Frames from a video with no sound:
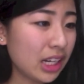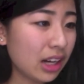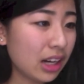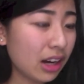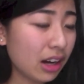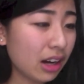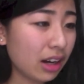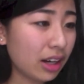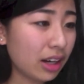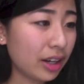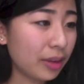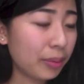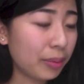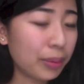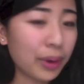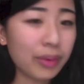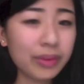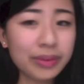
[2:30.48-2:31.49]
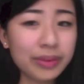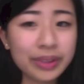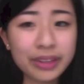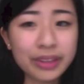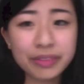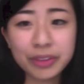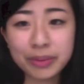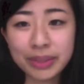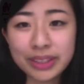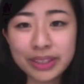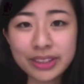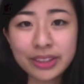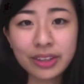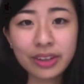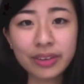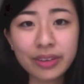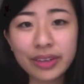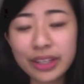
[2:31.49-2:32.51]
probably a few months
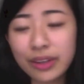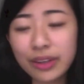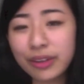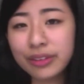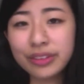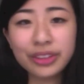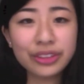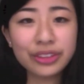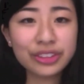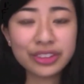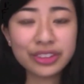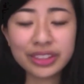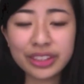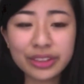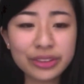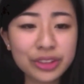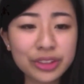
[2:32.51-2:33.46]
ago. I don't usually use